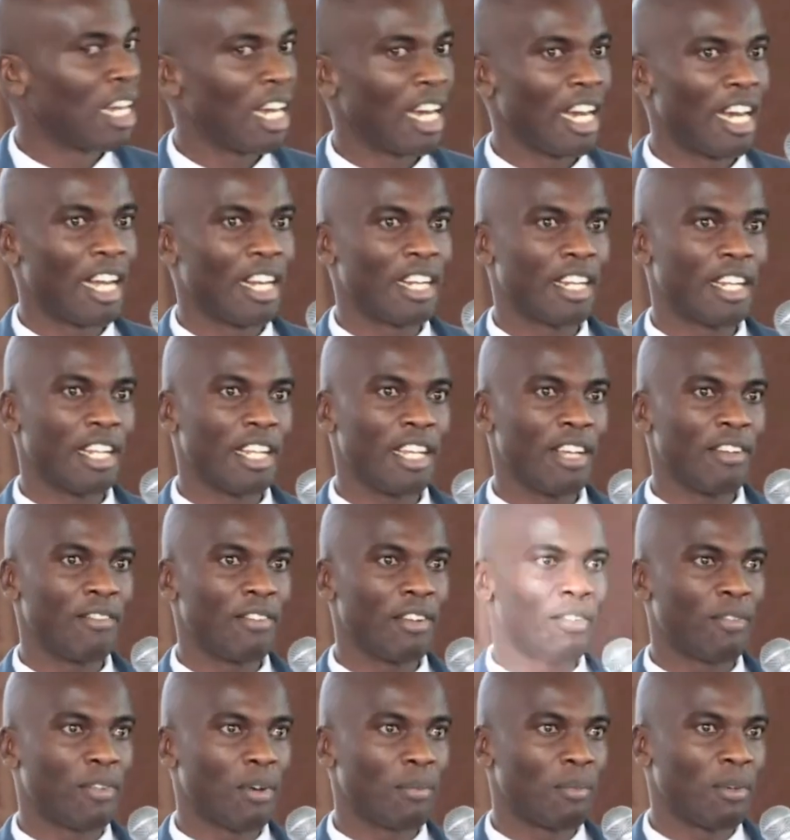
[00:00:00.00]
and
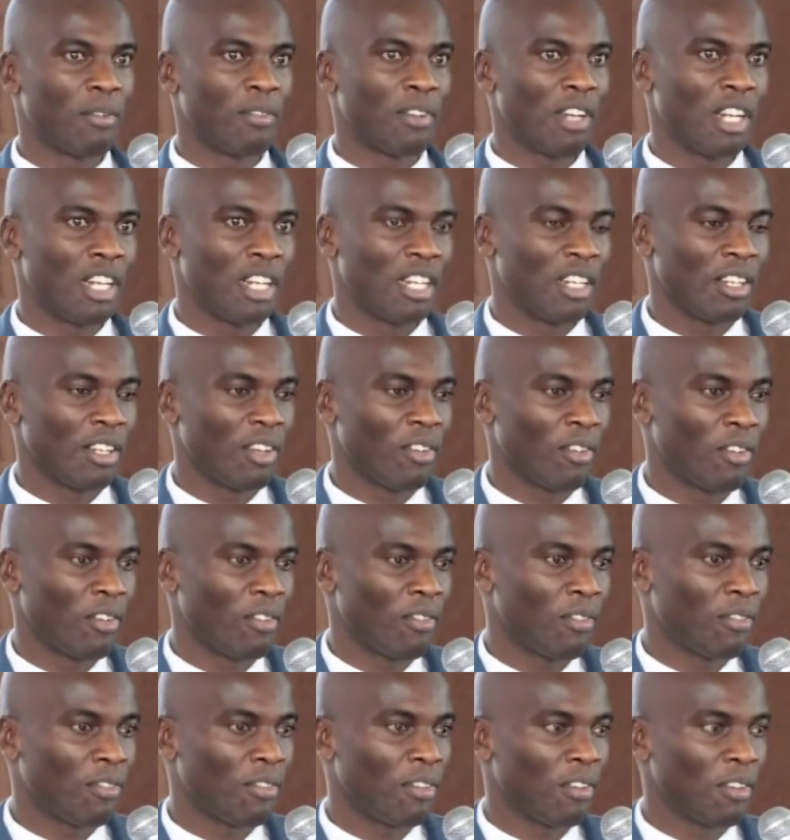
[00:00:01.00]
every form
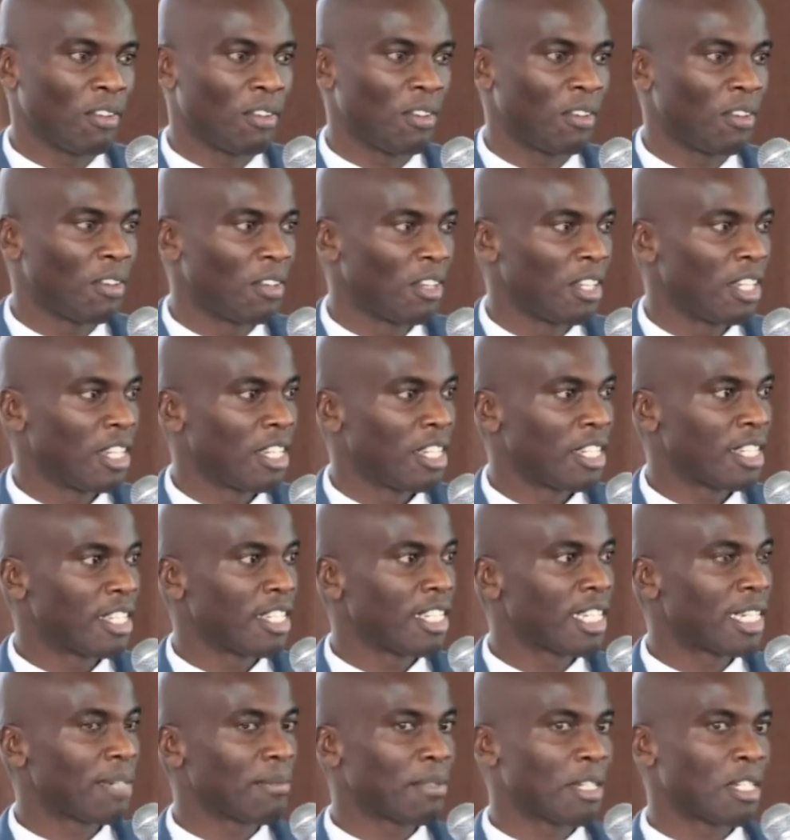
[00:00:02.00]
of
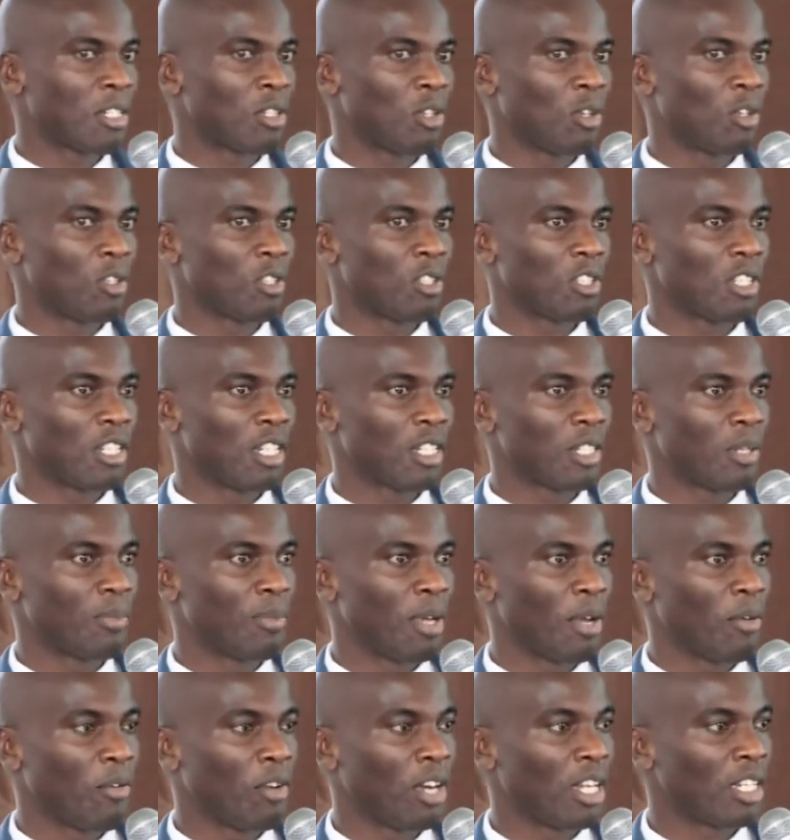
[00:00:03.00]
systems and solutions that you
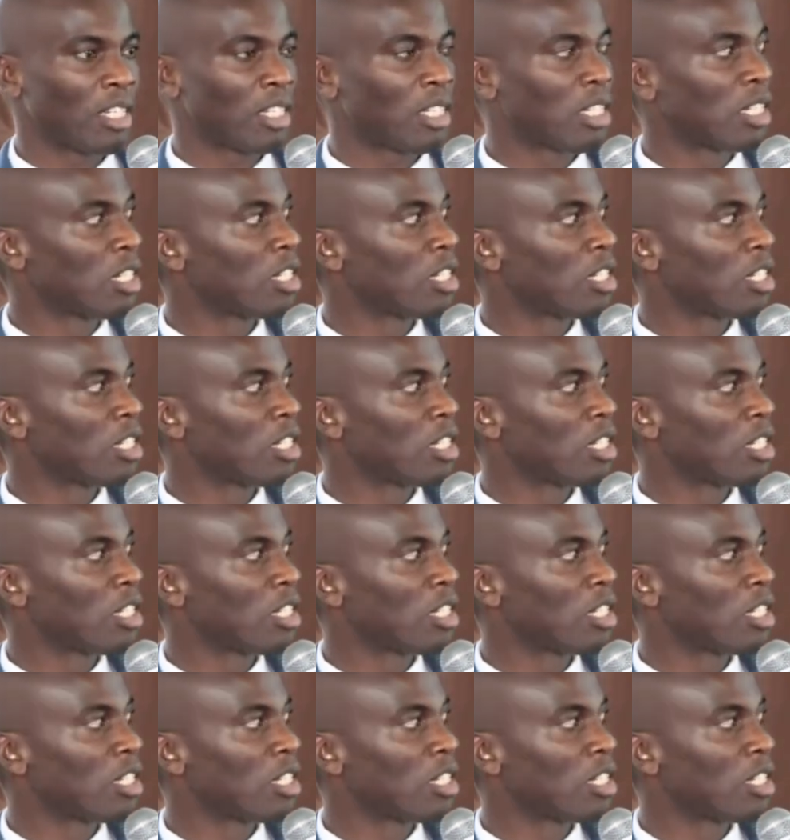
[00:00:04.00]
may want.